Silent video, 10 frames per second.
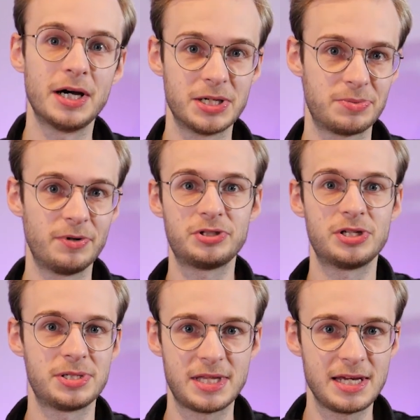as much
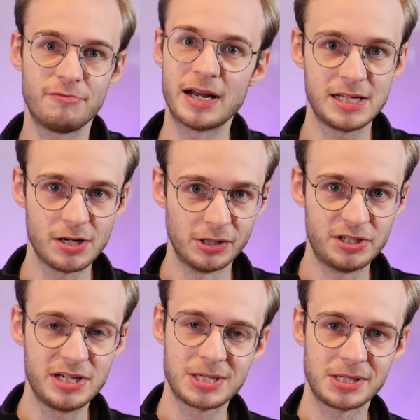as the
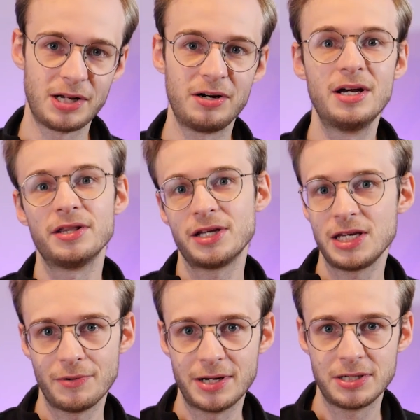radiology slot that
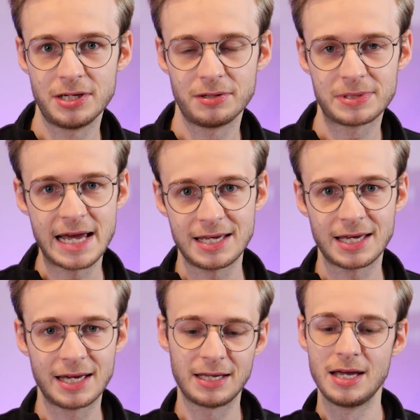you ended up
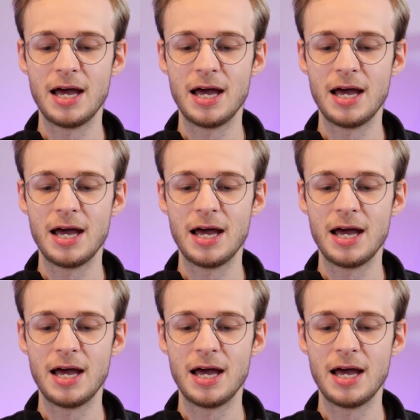taking.